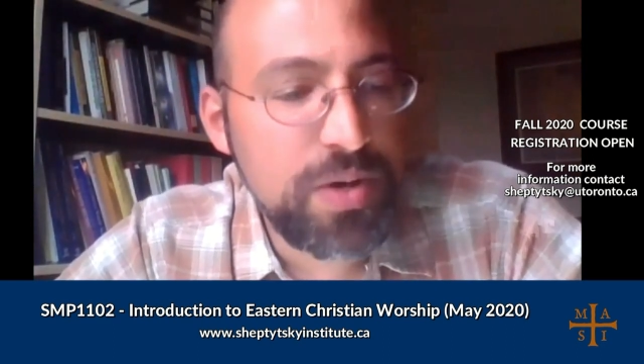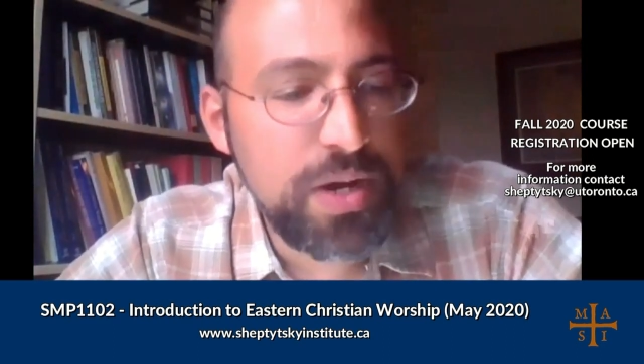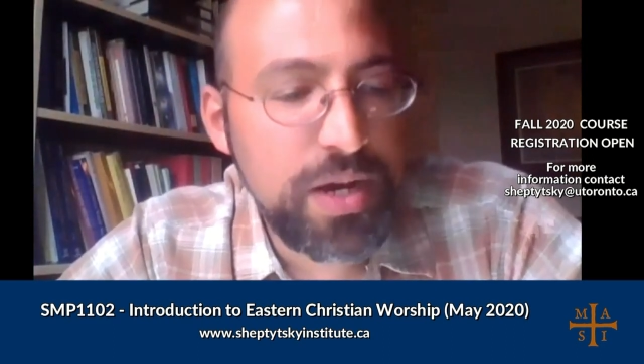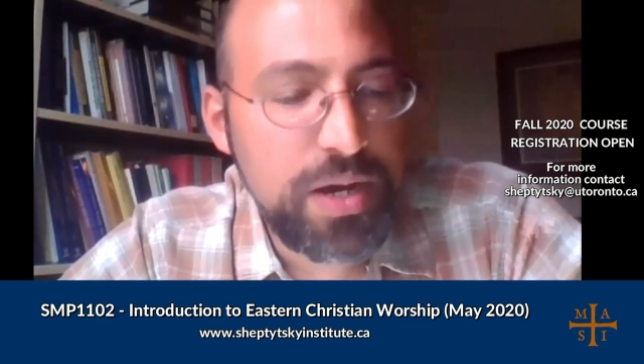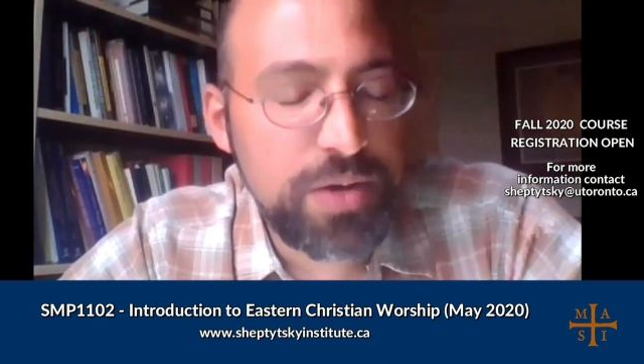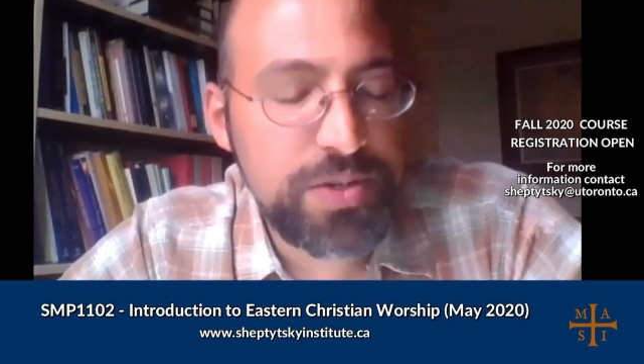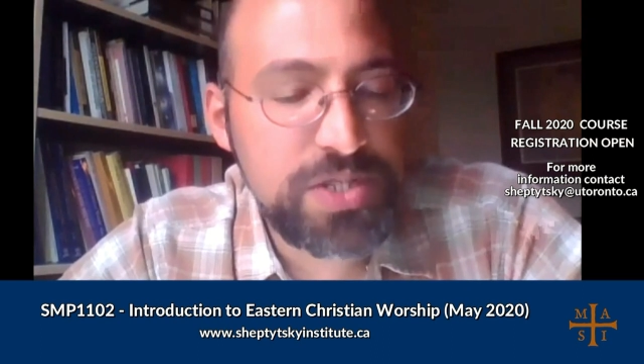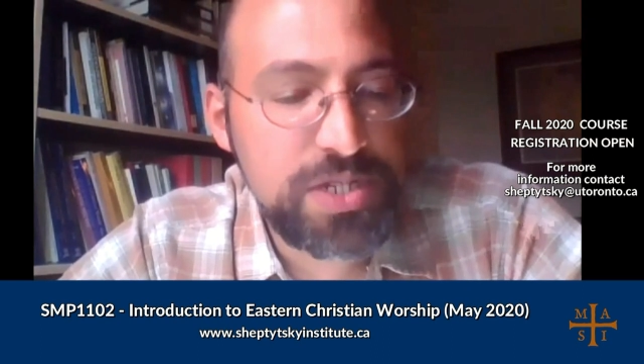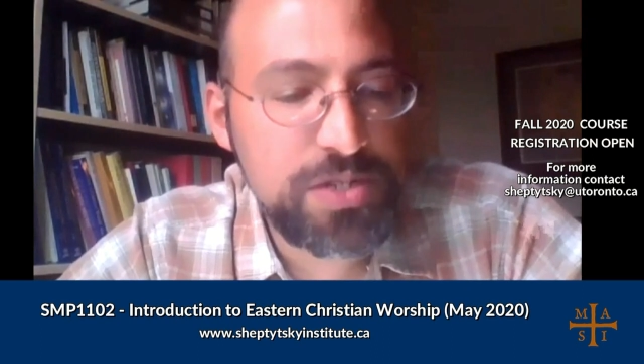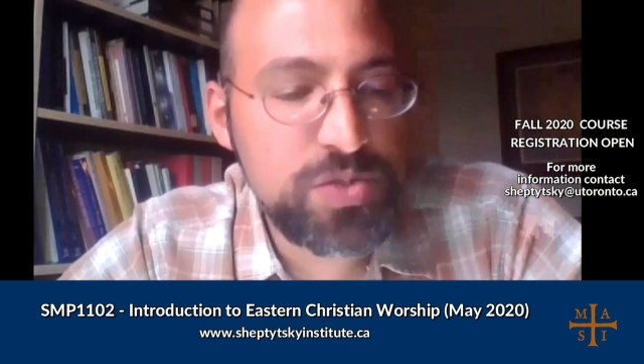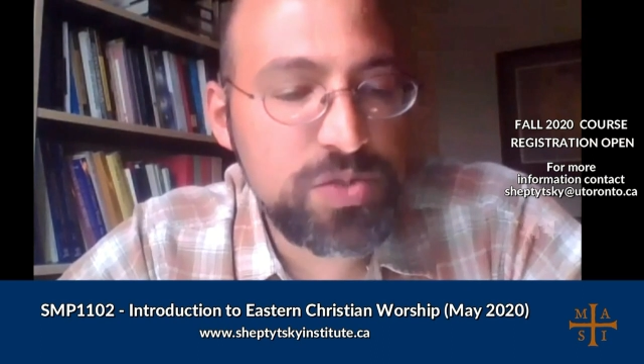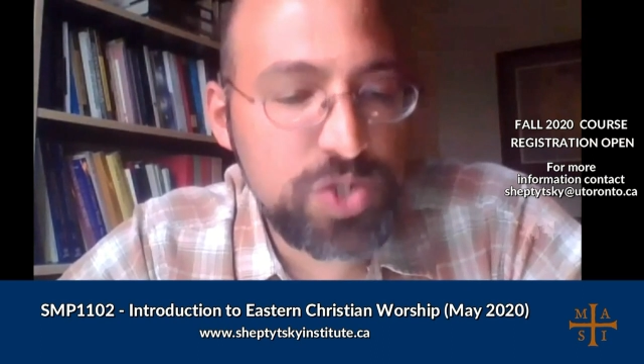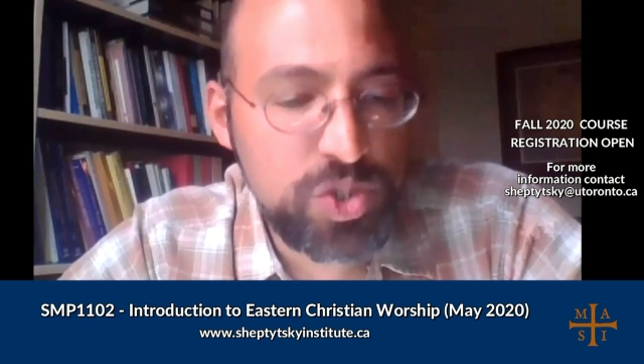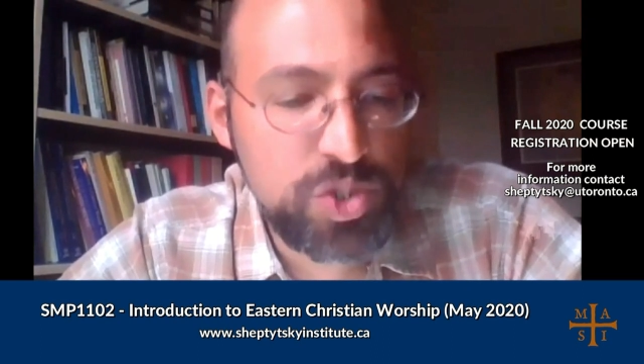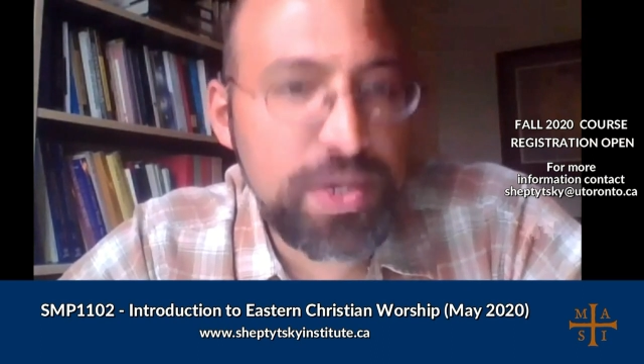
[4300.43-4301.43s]

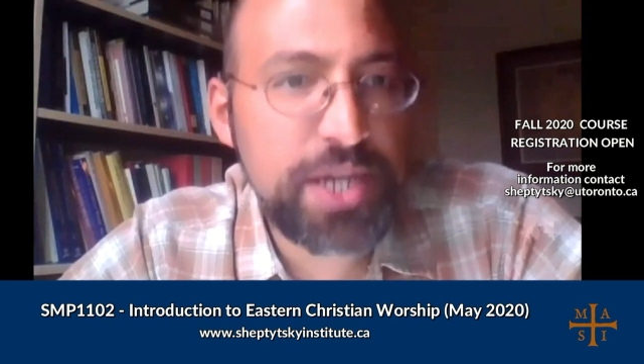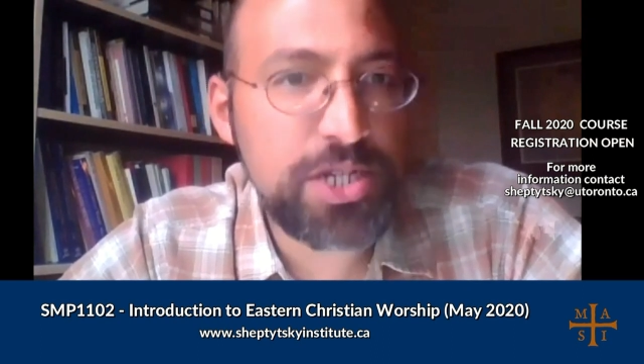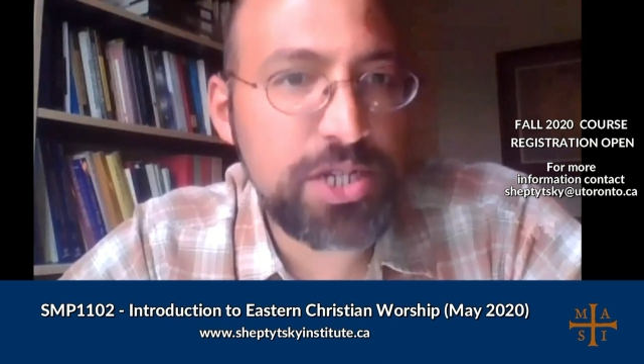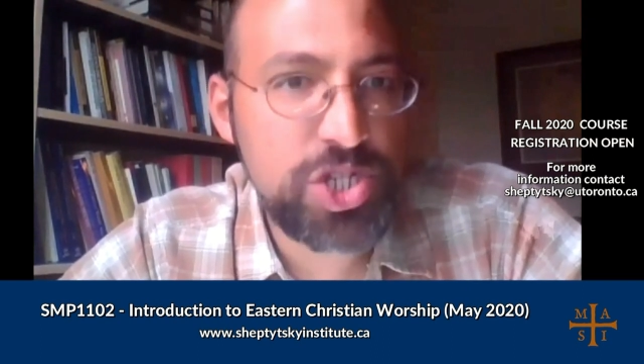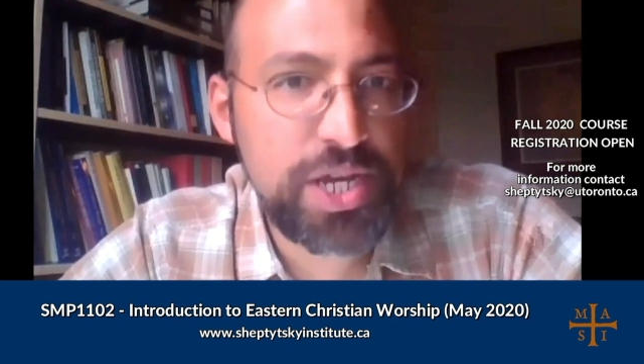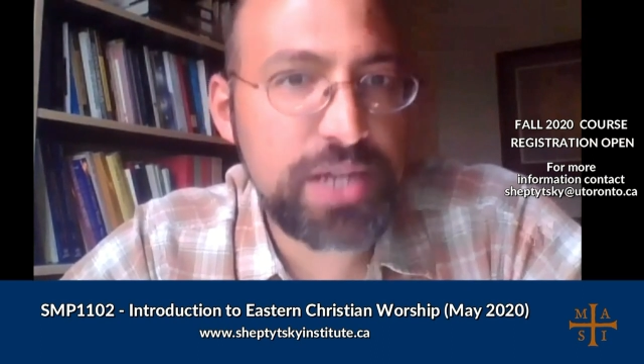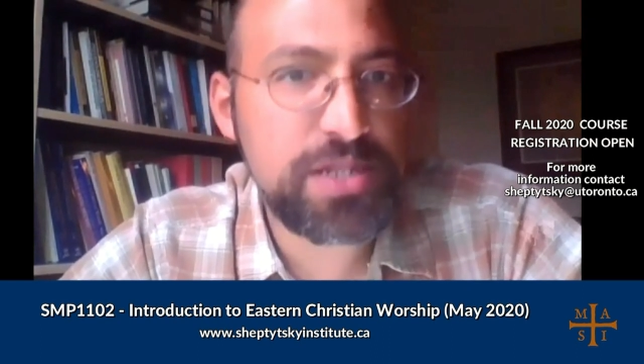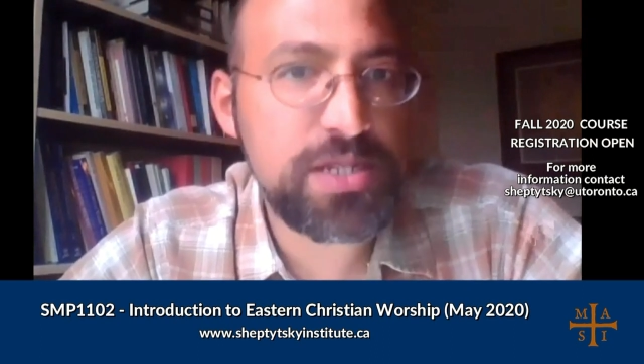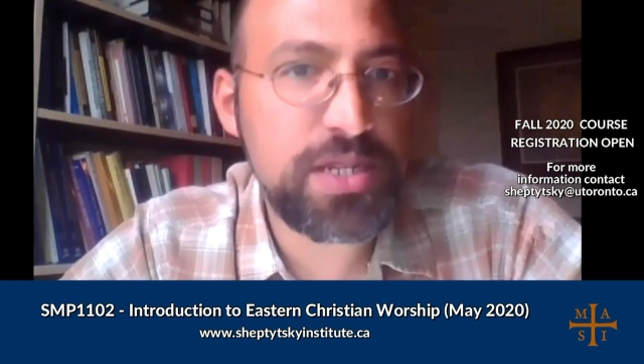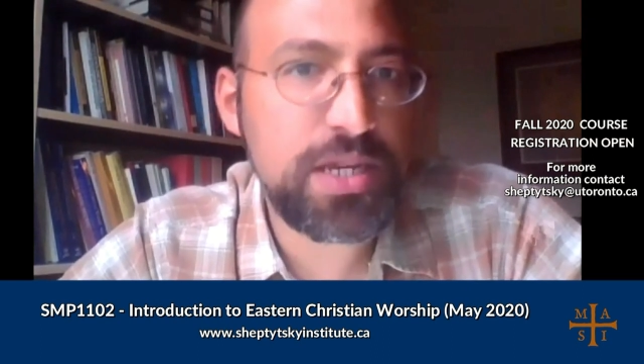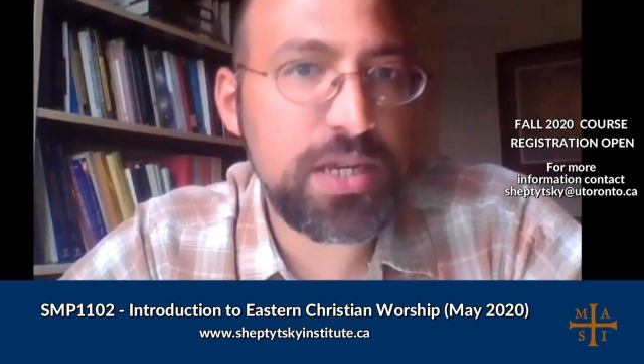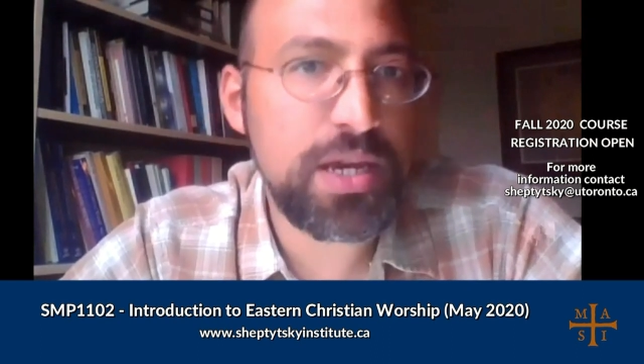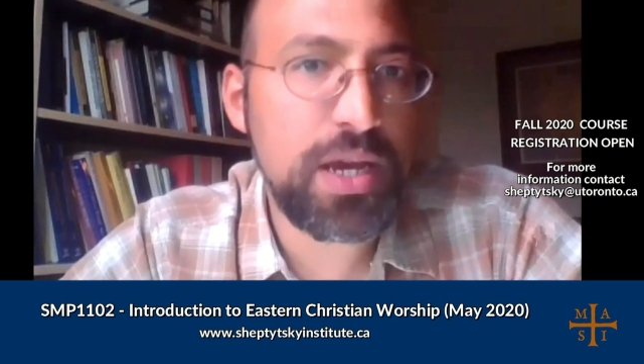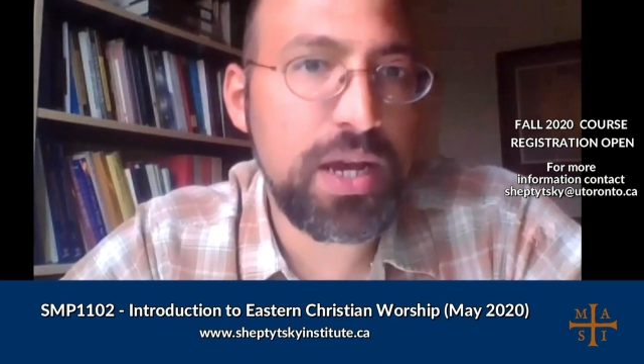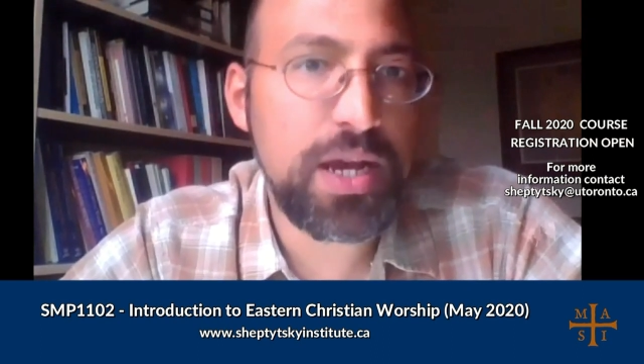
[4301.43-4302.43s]
Augustinus, would you mind
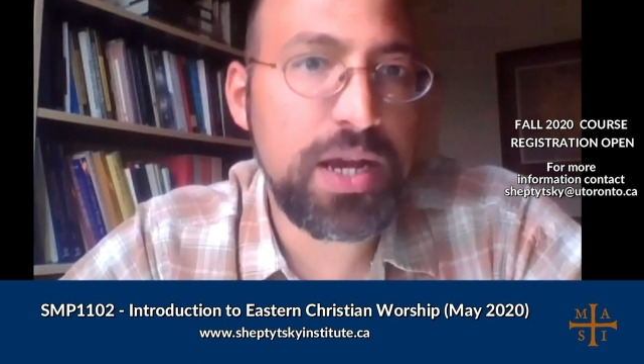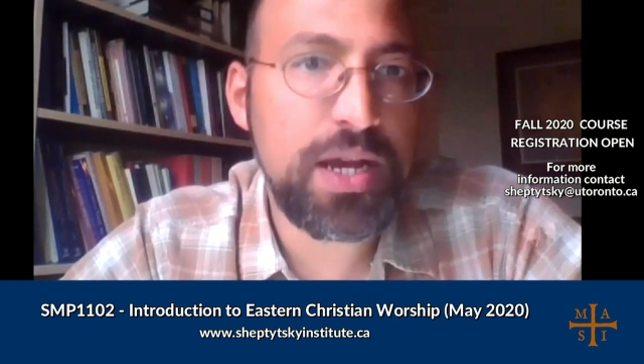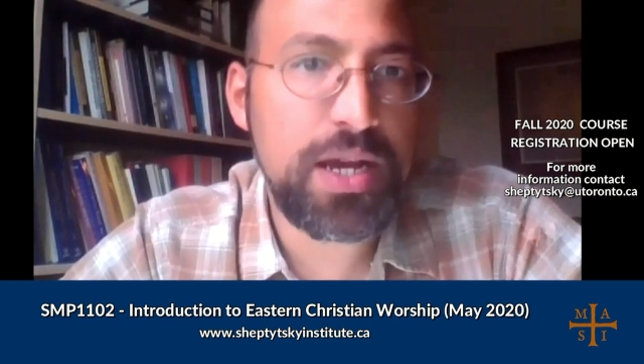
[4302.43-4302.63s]
chanting